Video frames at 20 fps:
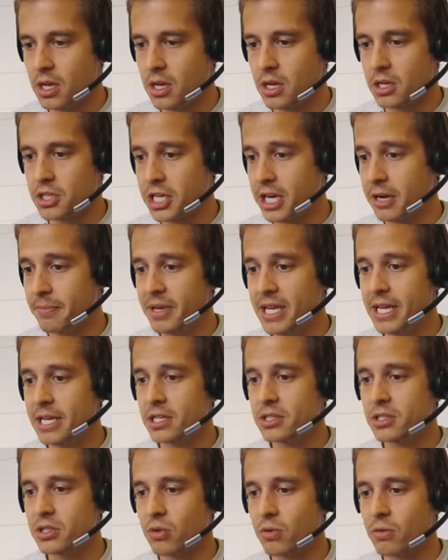uh, share
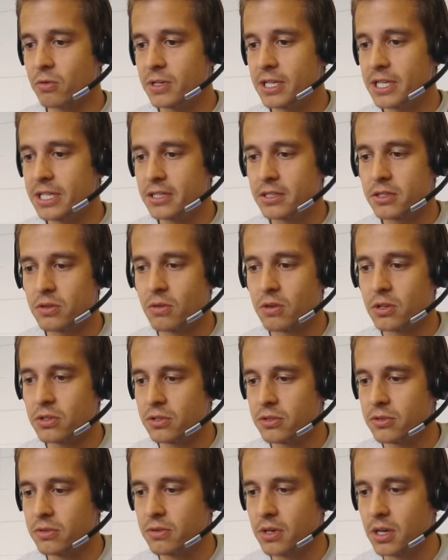media stories or
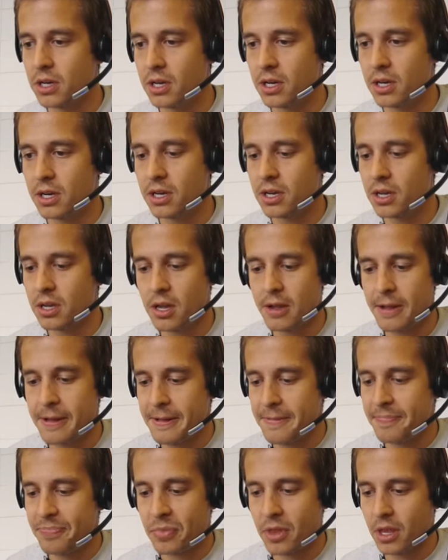to uh,
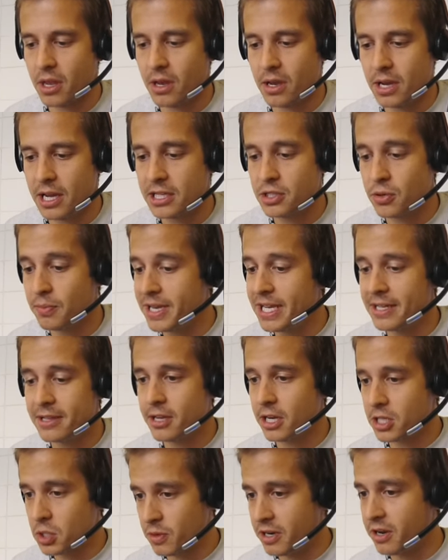uh, and to be in
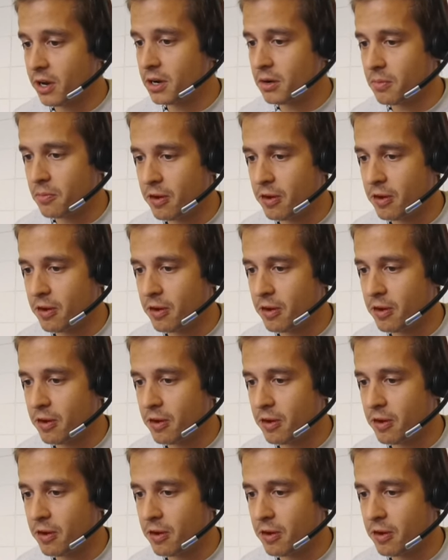touch with other